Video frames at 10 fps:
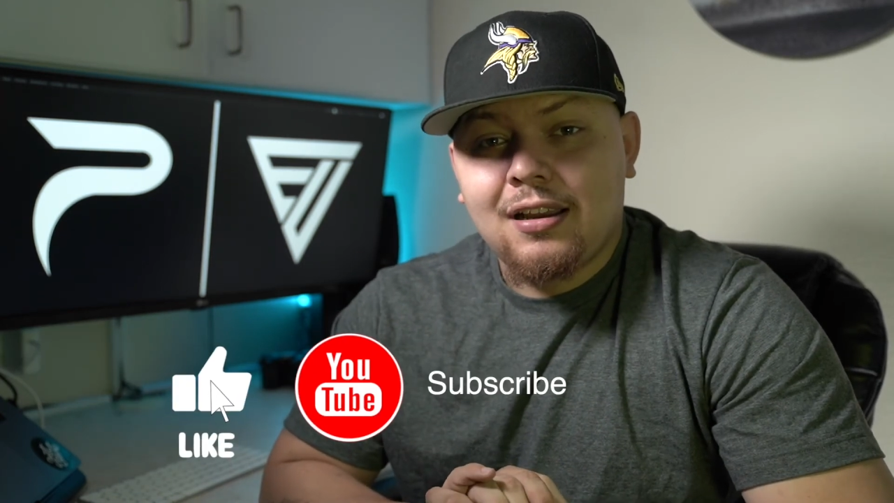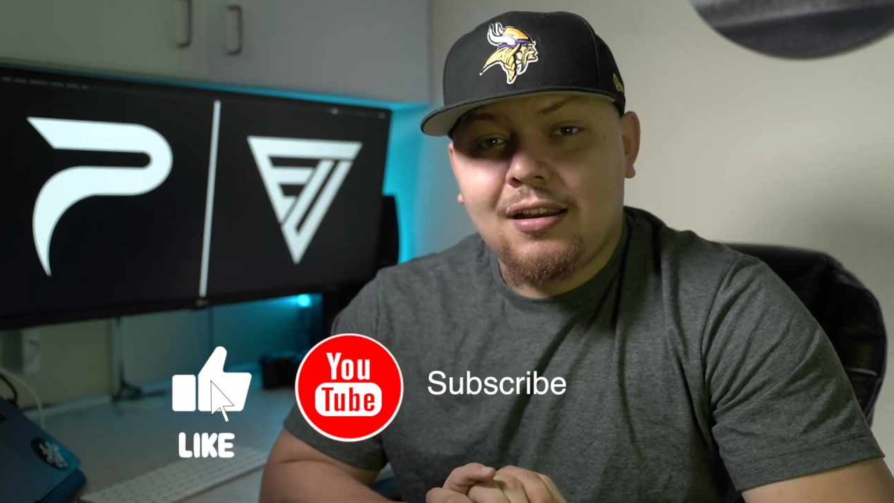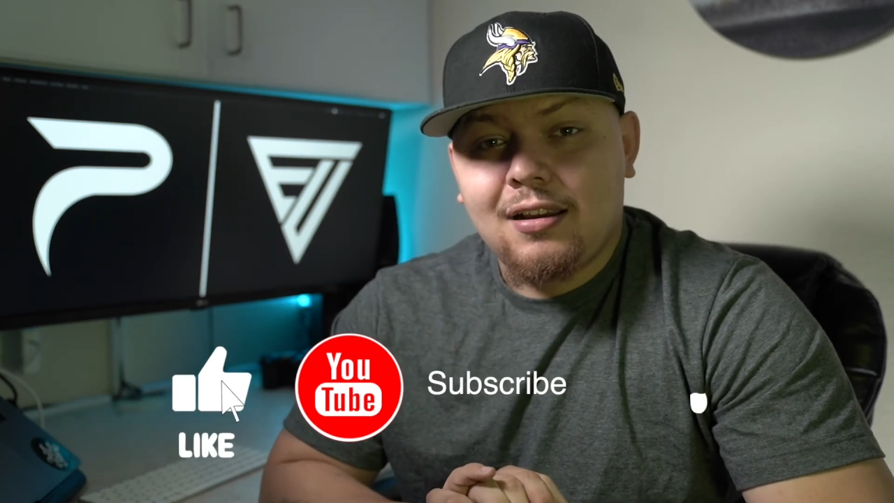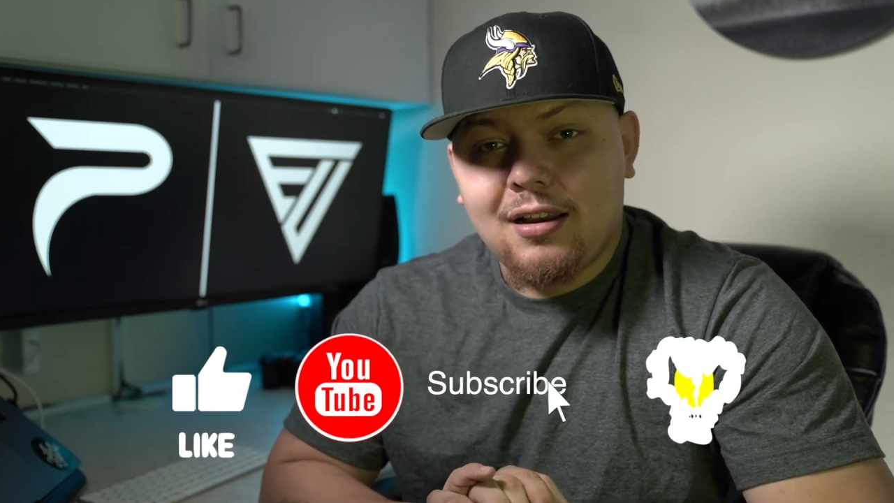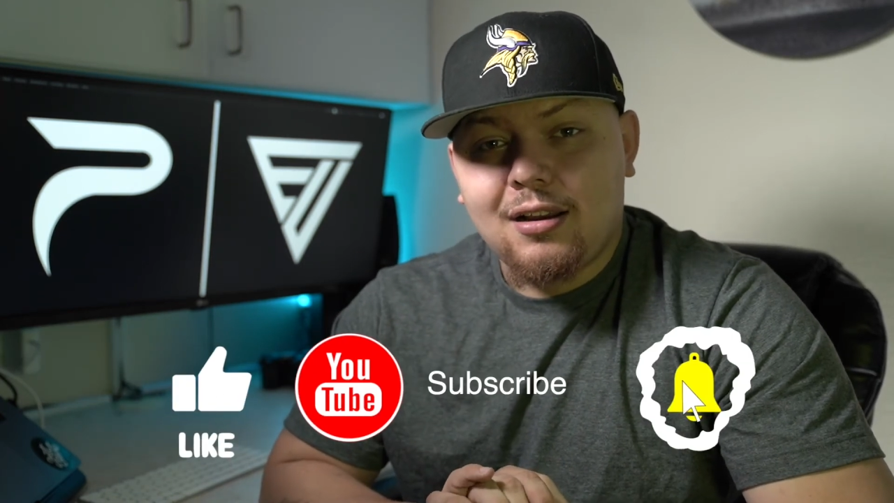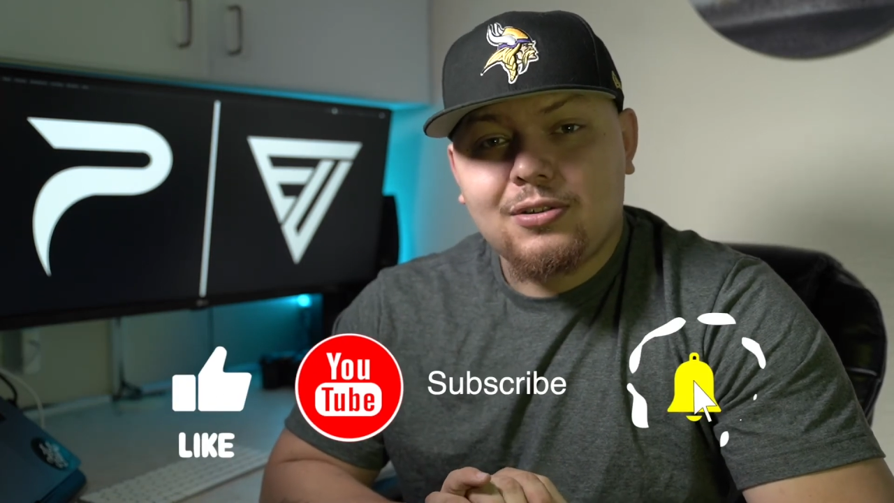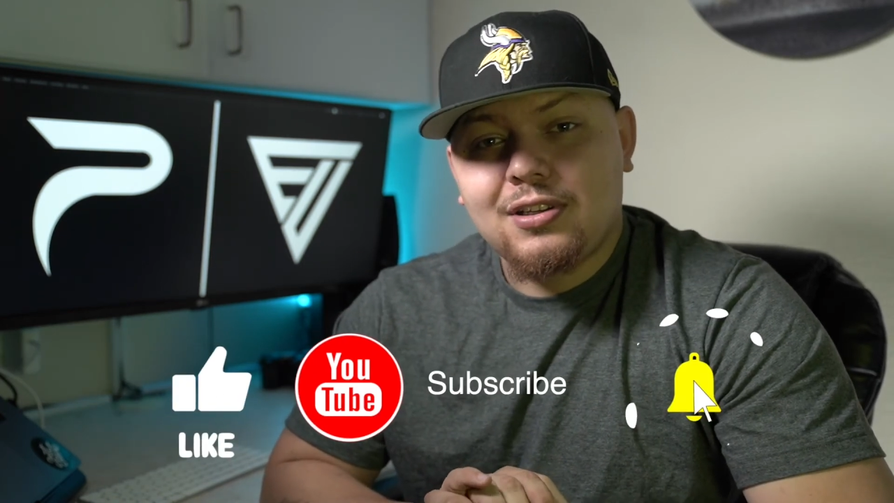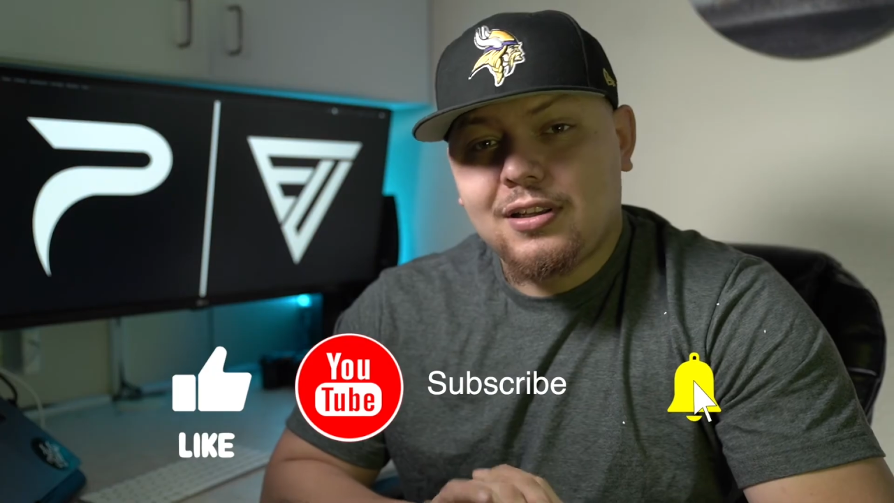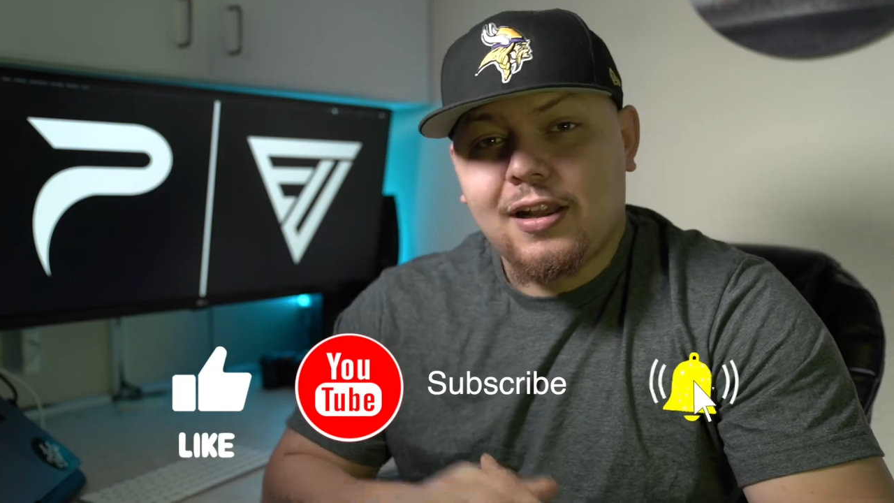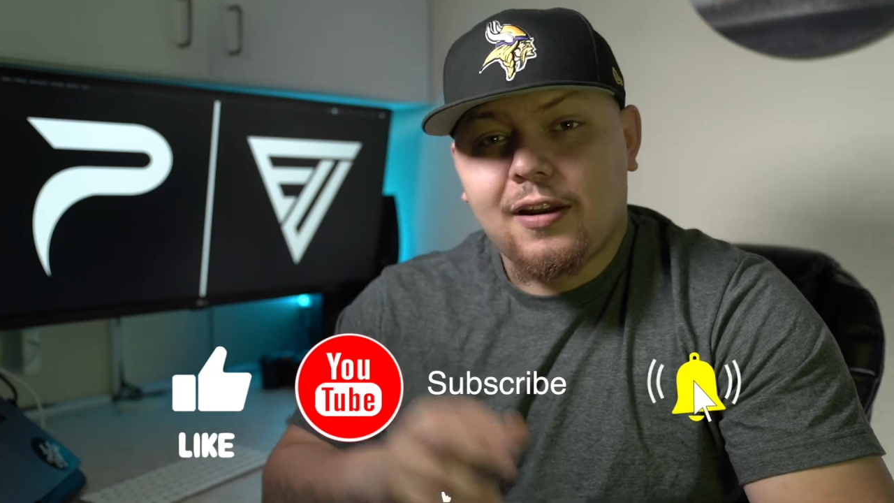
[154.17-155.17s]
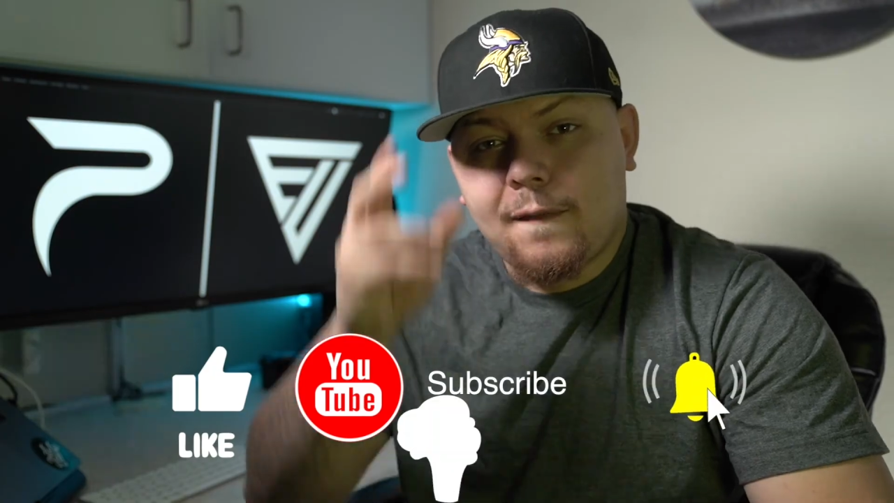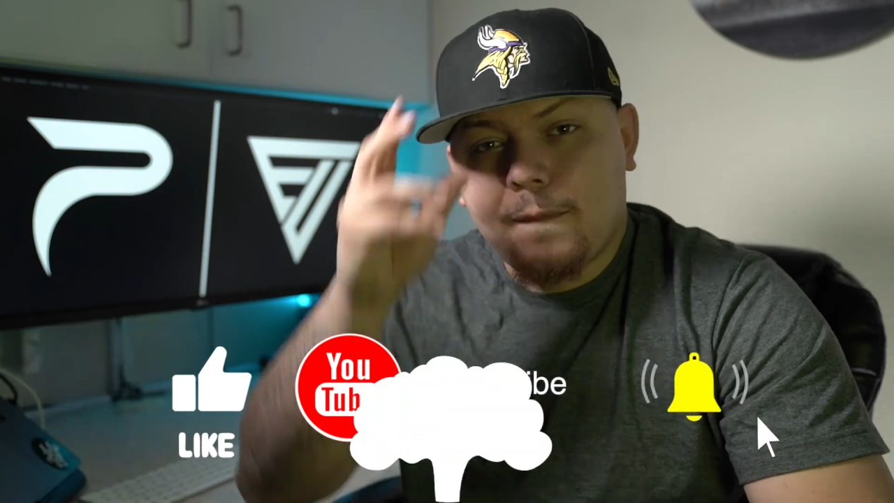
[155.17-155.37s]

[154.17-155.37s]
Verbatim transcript: Uh, see you later.